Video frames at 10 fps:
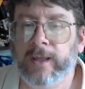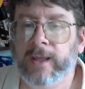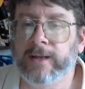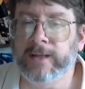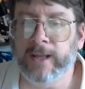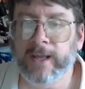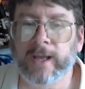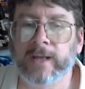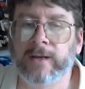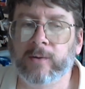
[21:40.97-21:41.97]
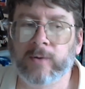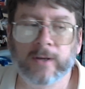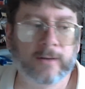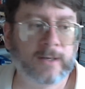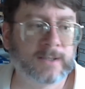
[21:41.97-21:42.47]
And yeah, I know what
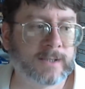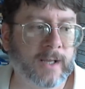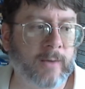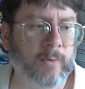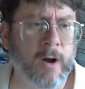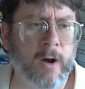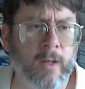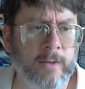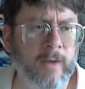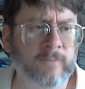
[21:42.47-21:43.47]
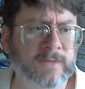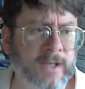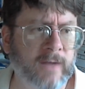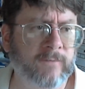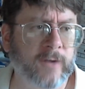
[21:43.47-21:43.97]
you're going to say. Well, you've
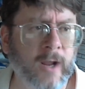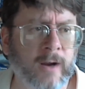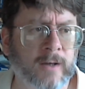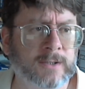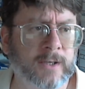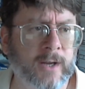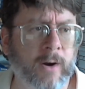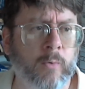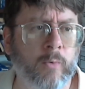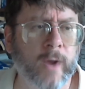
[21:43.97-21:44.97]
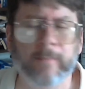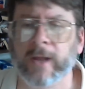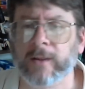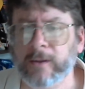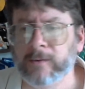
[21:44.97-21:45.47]
said for years that you don't win
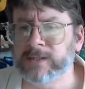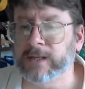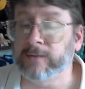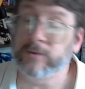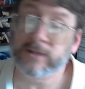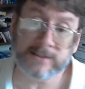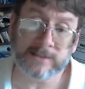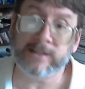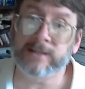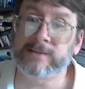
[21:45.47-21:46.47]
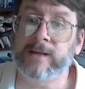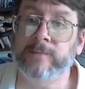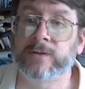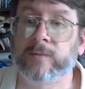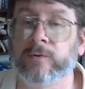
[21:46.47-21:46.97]
by losing. Well, this is the
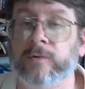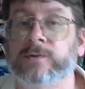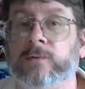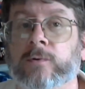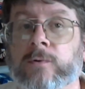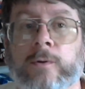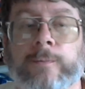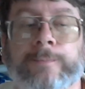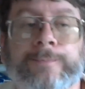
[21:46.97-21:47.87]
exception that proves the rule.